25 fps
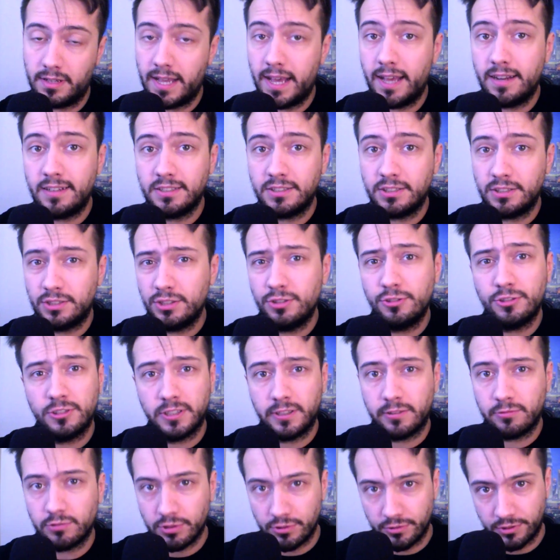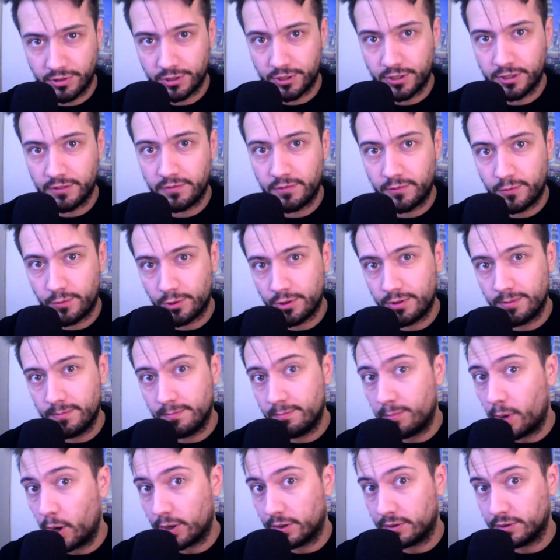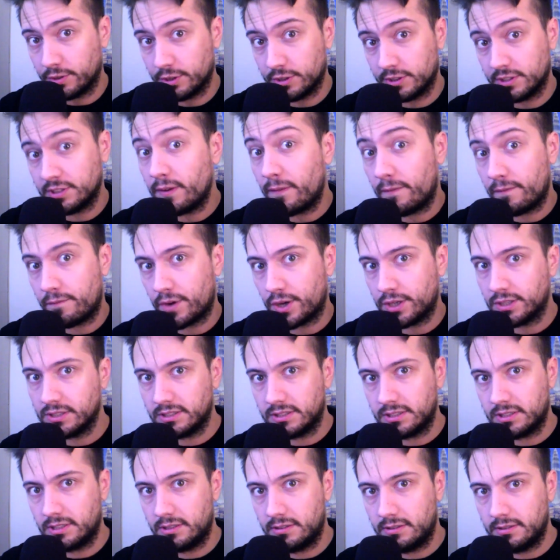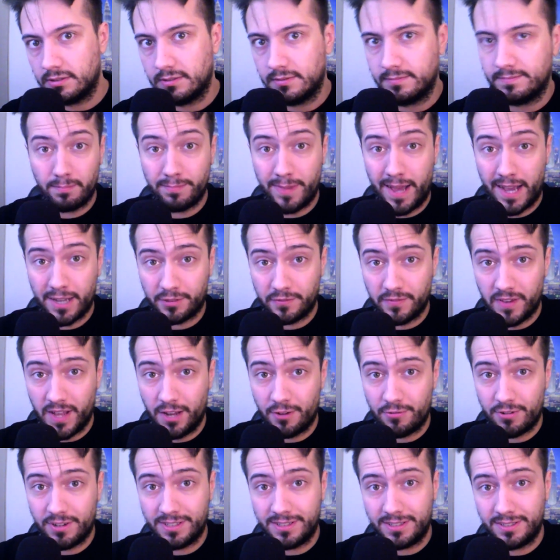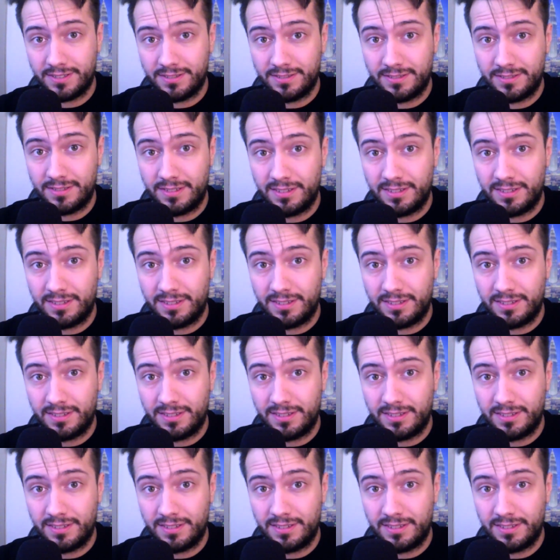That is usually reserved for partners first. Back to Valorant.